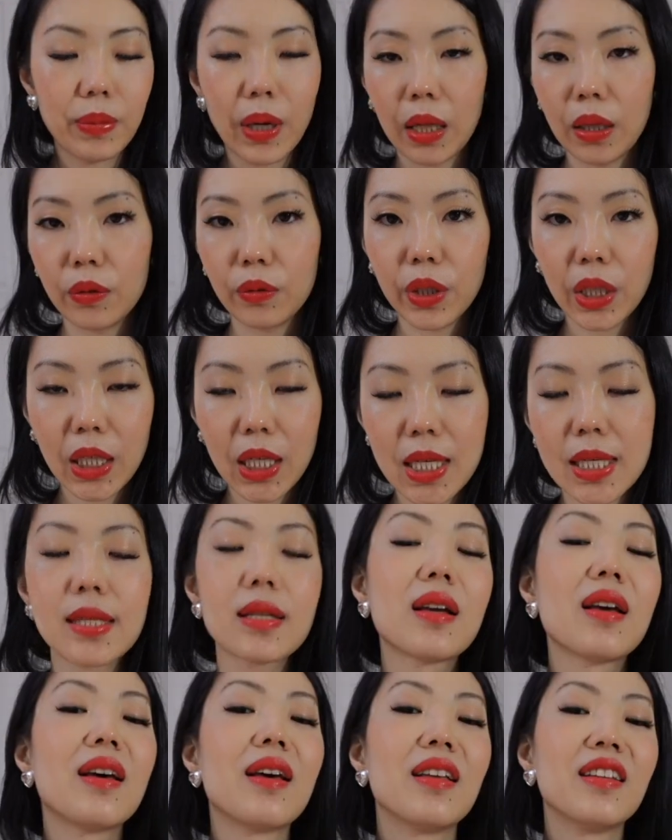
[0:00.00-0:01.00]
ballerinas.
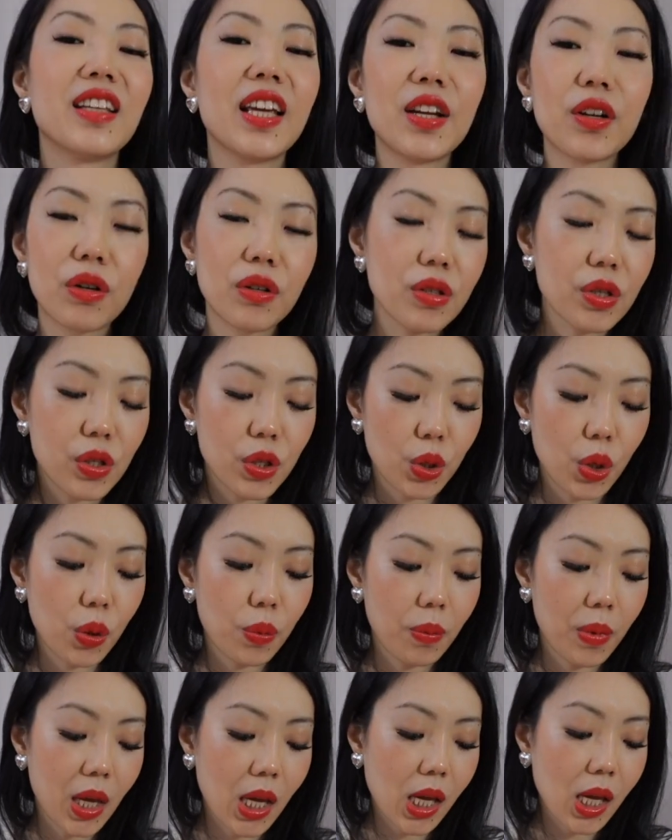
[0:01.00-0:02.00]
They don't suit
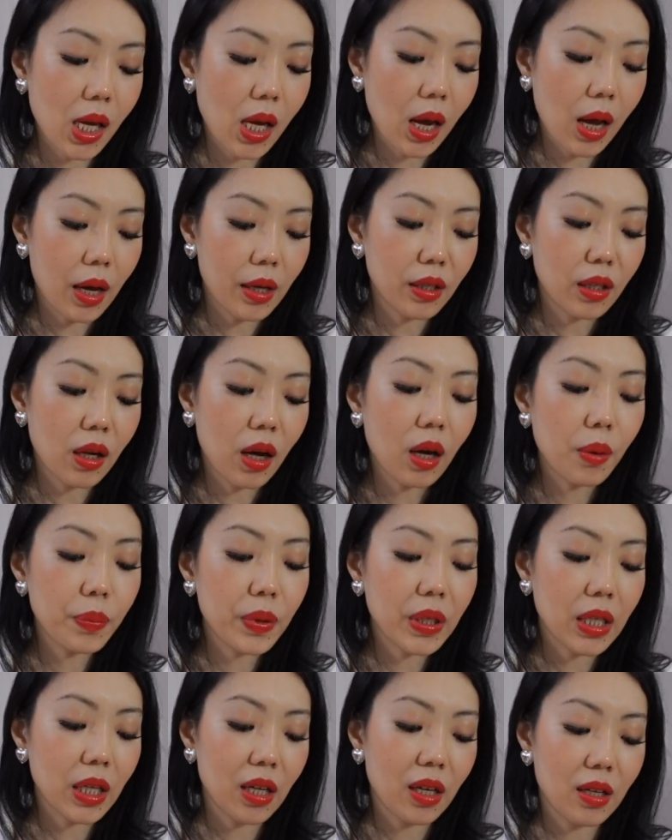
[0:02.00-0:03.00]
me, uh, not
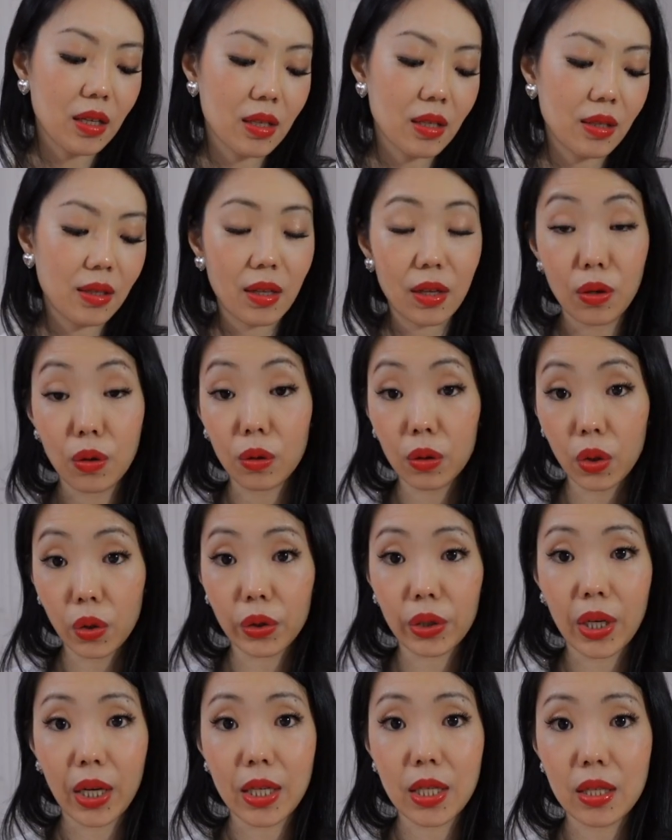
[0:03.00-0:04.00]
because they don't
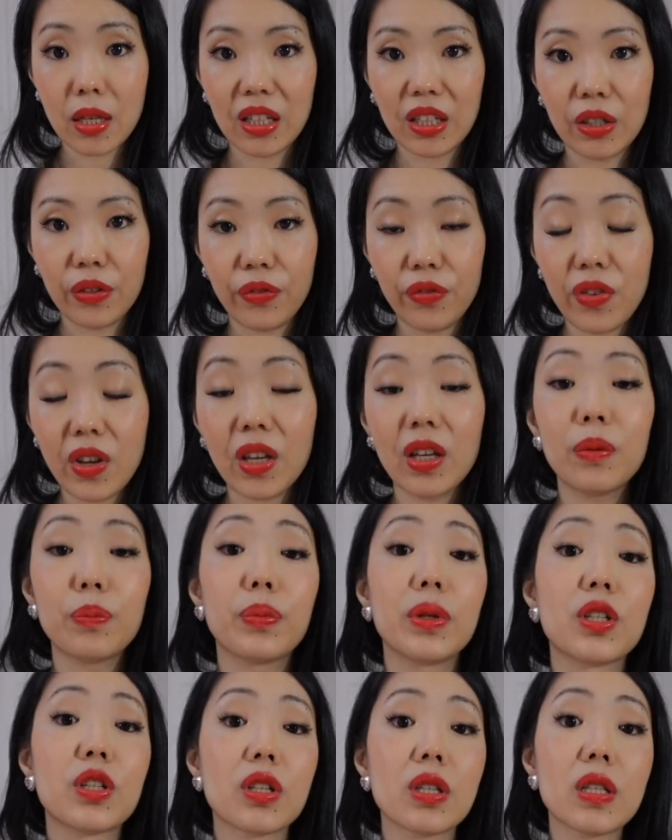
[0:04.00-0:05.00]
look nice on the feet,
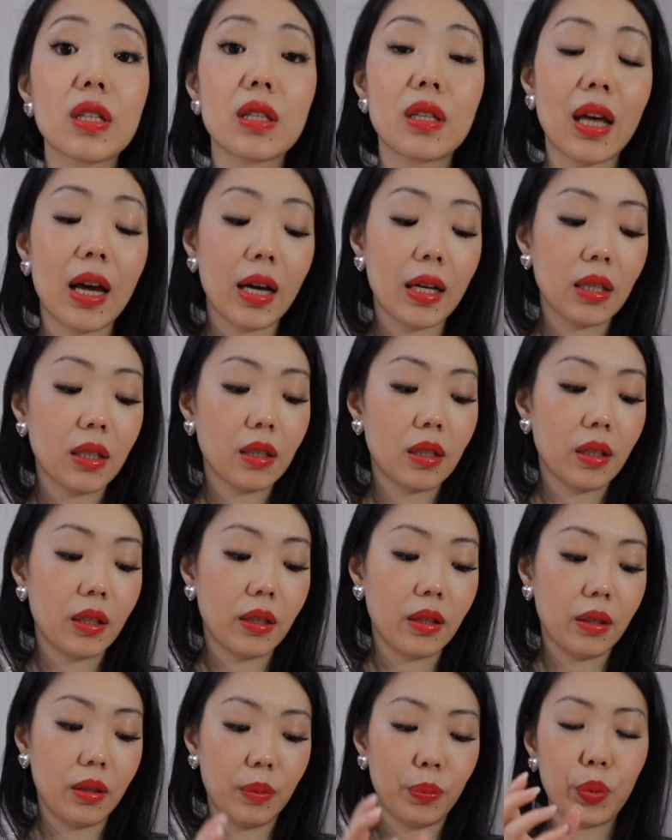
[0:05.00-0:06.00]
but just that
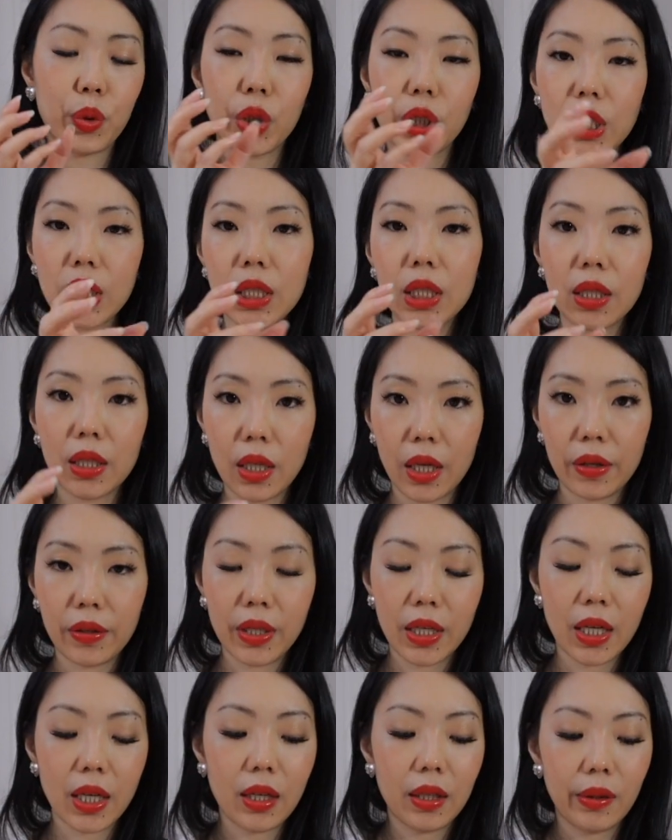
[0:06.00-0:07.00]
the pointed
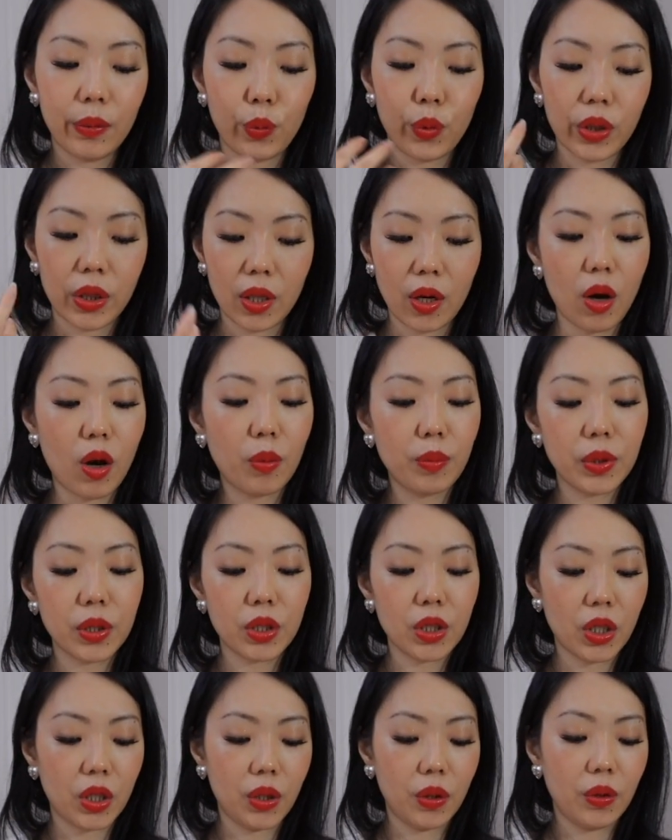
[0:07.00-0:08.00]
area with the almond
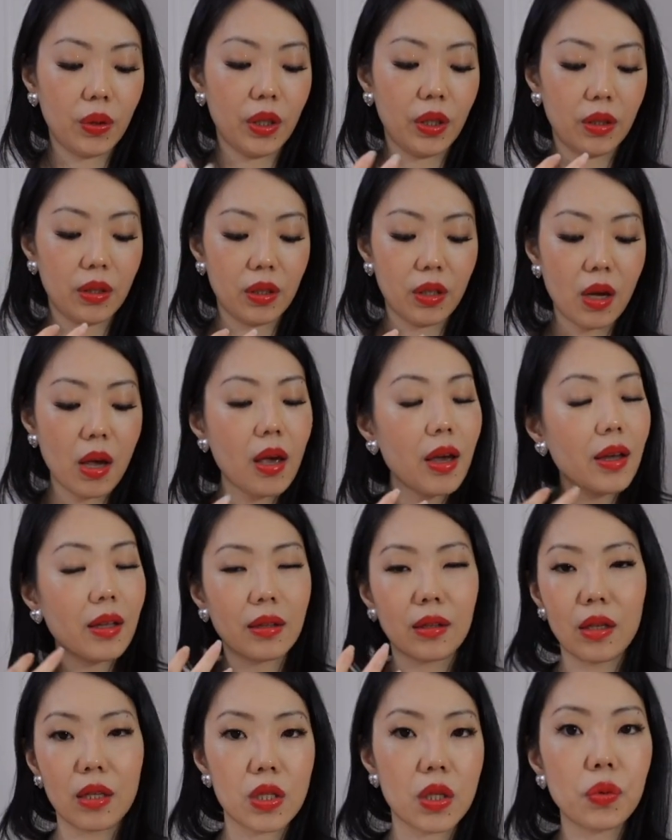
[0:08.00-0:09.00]
toe, it
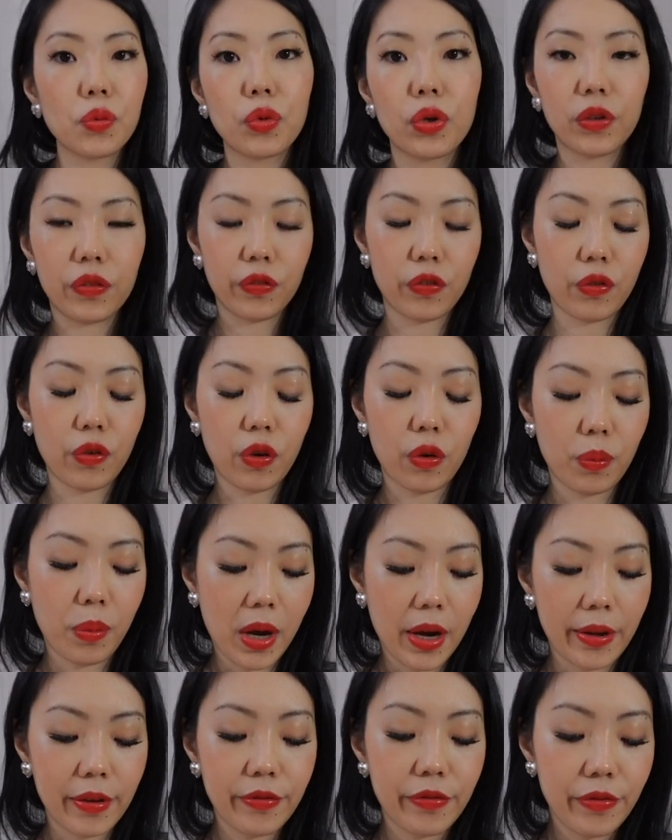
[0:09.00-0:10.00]
doesn't work for
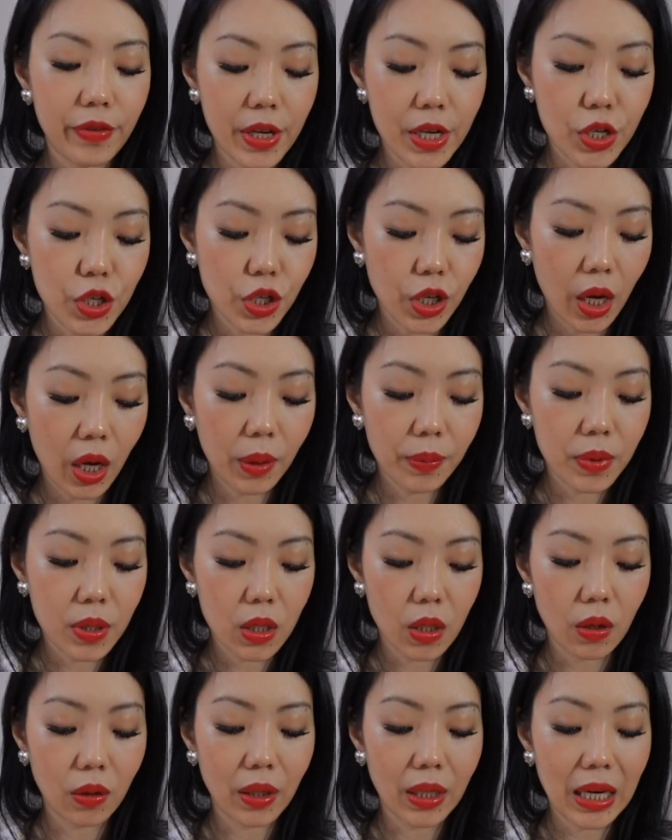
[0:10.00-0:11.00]
my feet shape,
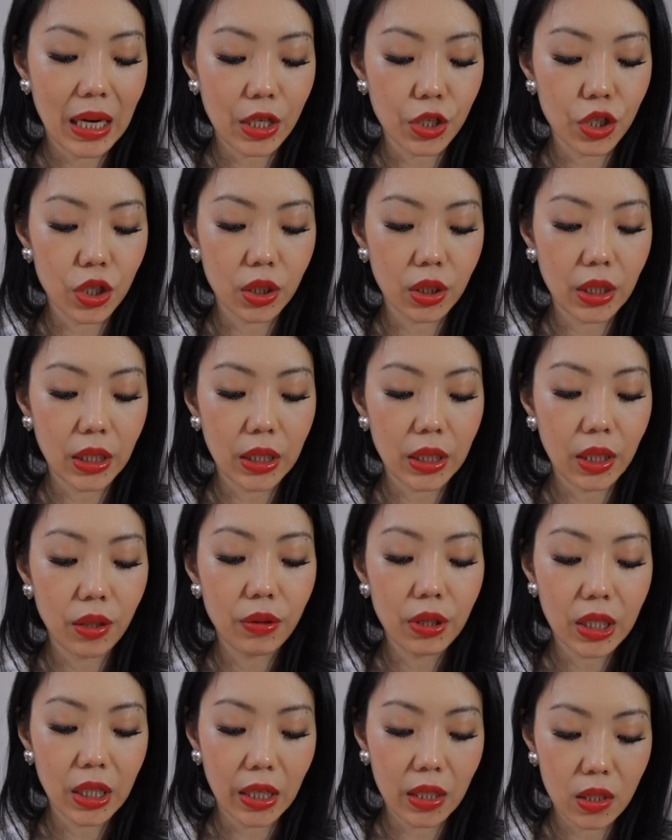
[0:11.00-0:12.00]
so it actually
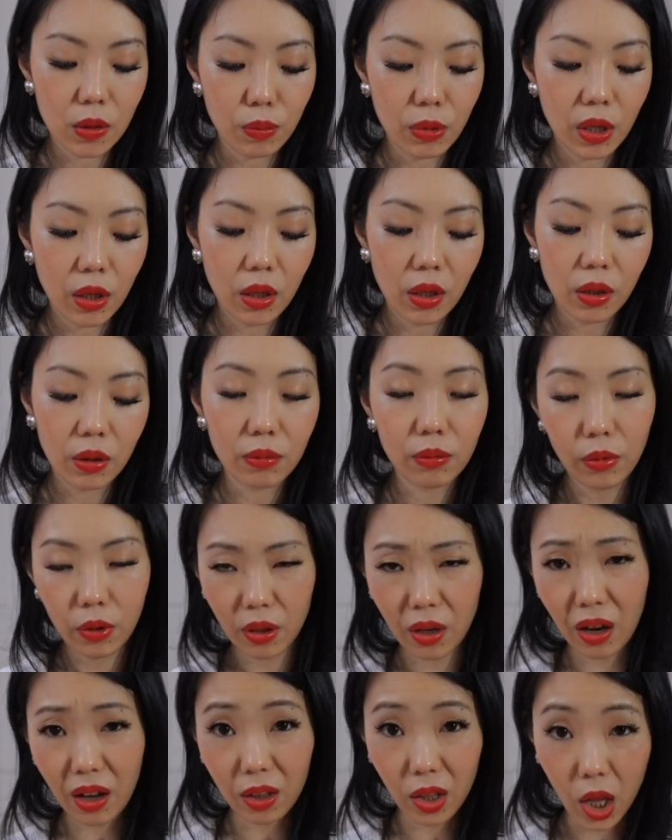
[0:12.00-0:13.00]
irritates me
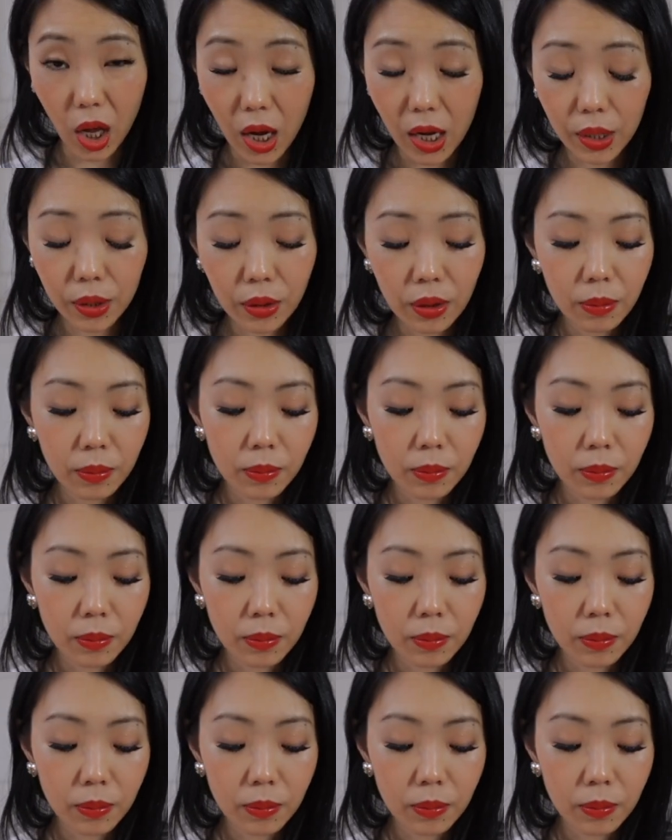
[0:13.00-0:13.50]
a lot.